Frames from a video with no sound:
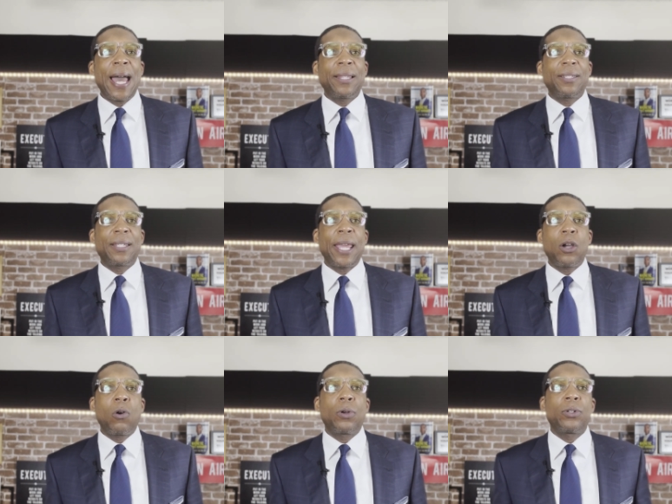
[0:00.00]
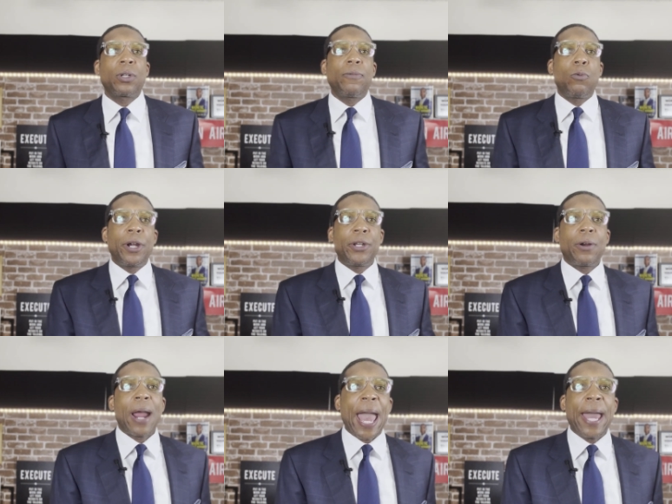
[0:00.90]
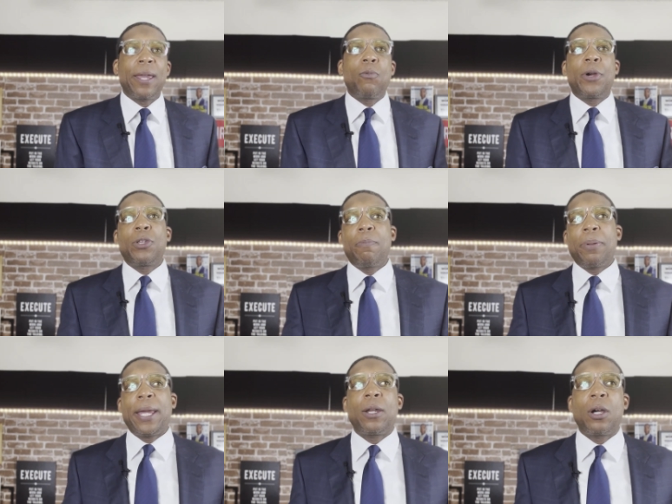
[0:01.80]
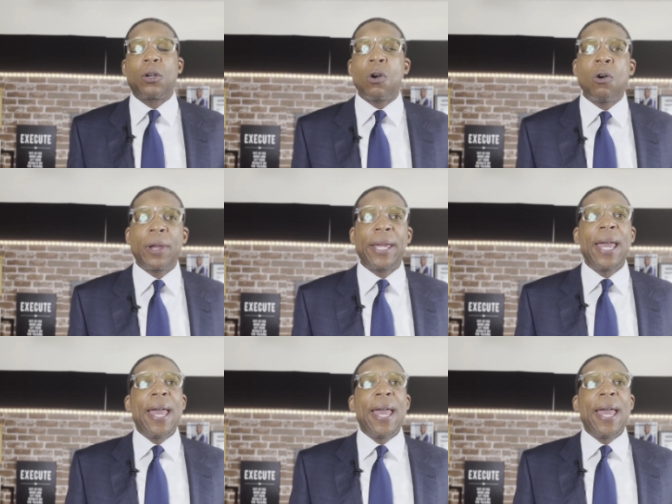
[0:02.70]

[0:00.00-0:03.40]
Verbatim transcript: the stakeholders of where you're at and where you plan on going,